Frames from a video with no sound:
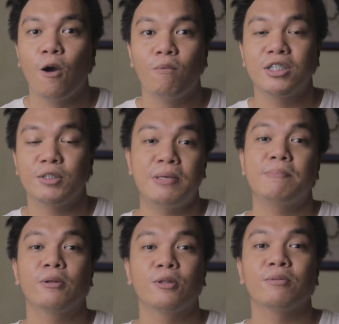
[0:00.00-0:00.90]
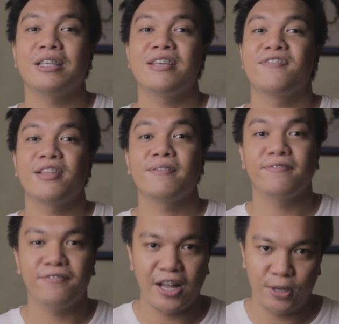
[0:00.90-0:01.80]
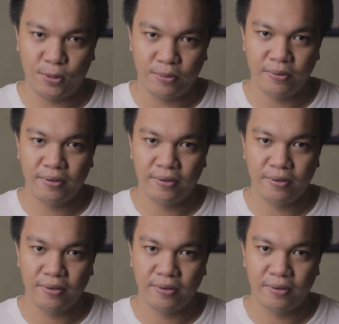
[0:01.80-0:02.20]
which people don't even follow.